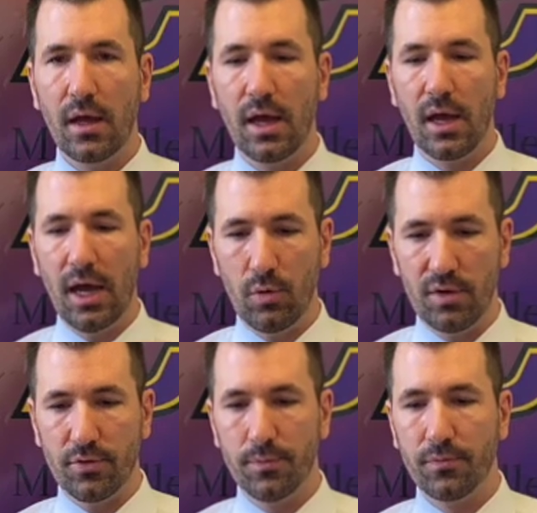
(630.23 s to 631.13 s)

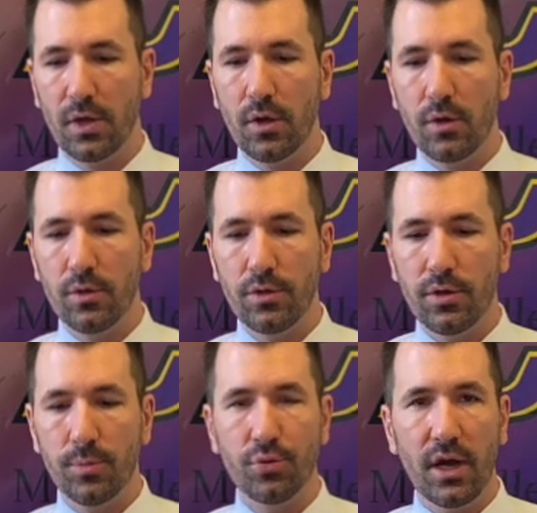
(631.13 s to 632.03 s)
However,
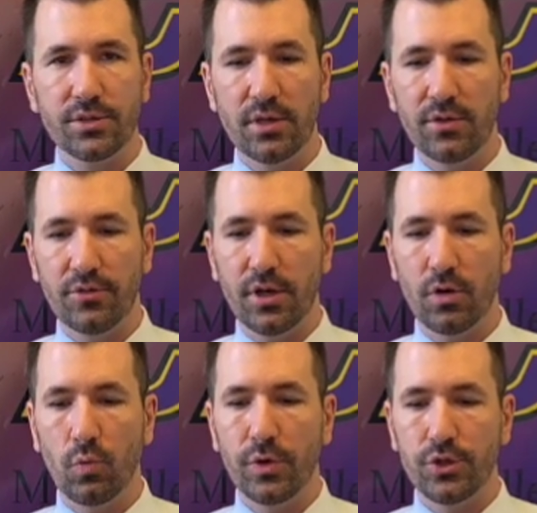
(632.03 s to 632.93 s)
the process there,
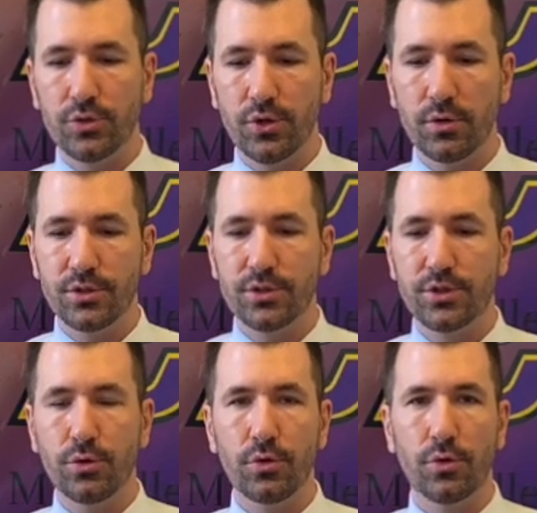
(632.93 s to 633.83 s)
when you start
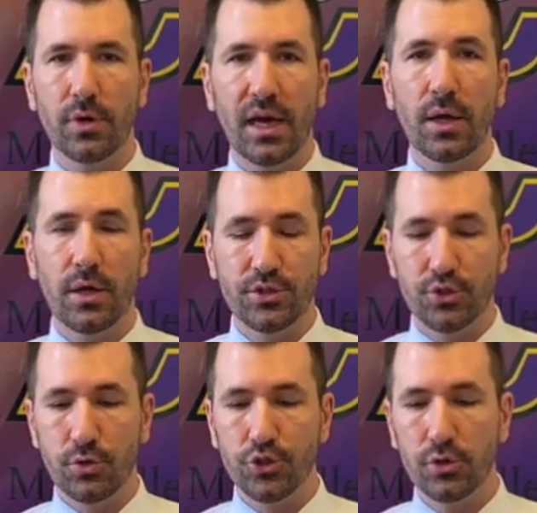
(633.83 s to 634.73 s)
to, as
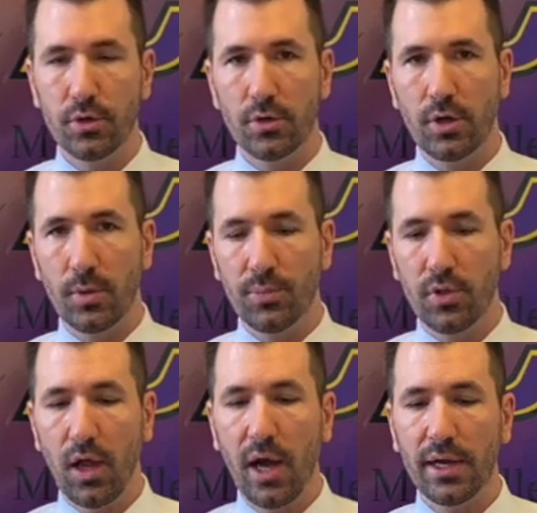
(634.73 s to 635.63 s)
soon as you
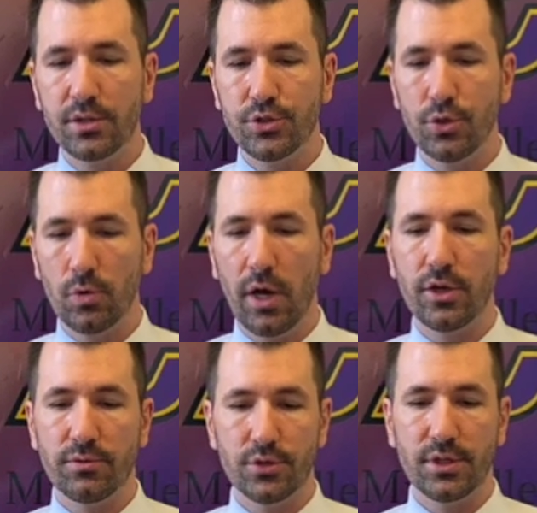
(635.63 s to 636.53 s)
apply to Ohio
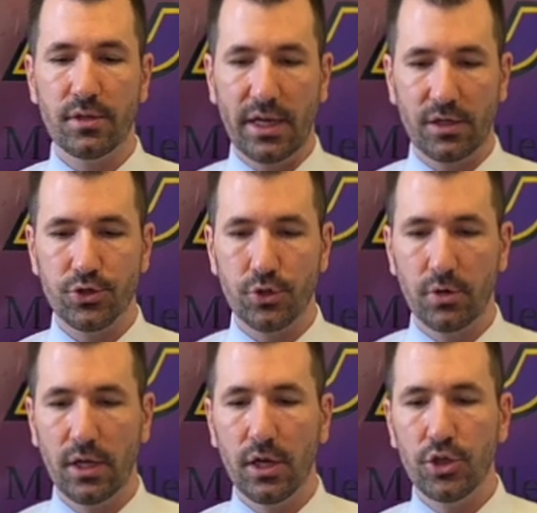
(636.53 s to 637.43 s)
University Lancaster,
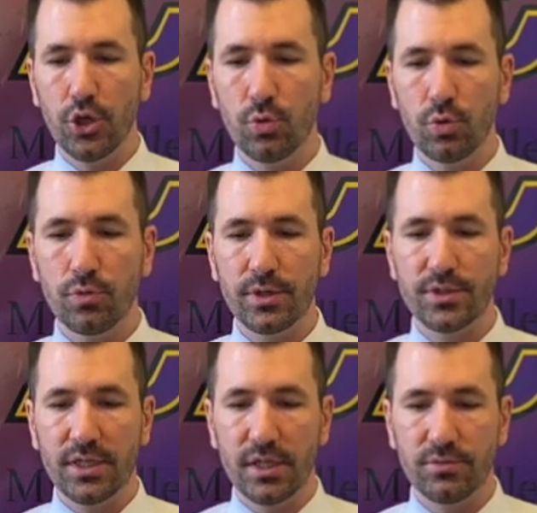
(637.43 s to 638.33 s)
you will
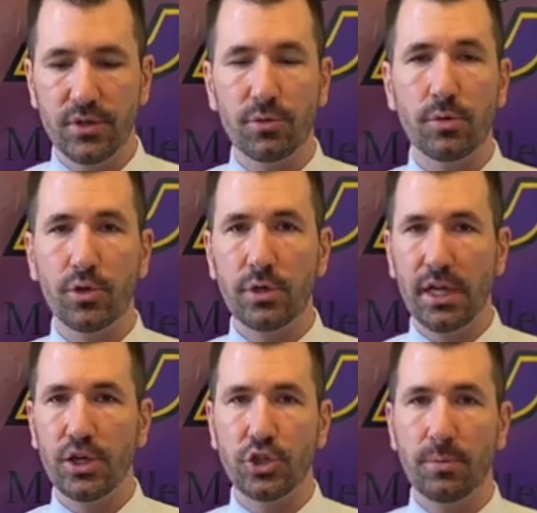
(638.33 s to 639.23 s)
receive some
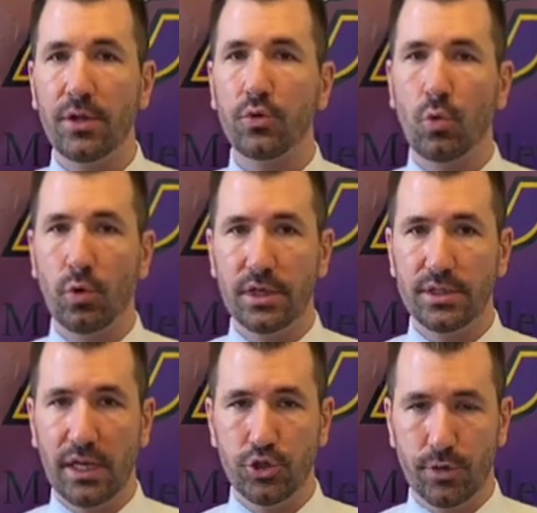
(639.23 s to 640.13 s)
communication about their
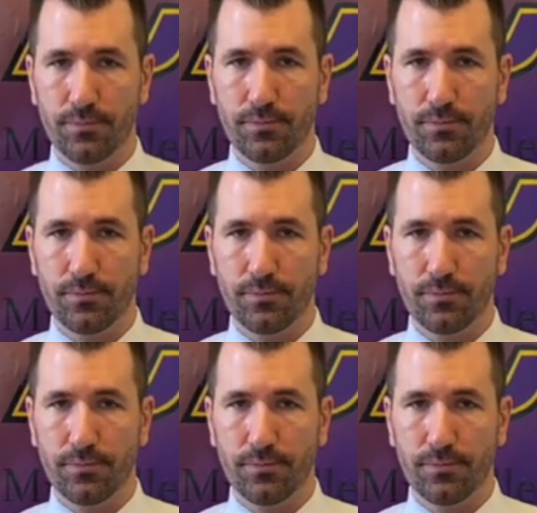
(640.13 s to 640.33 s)
orientation.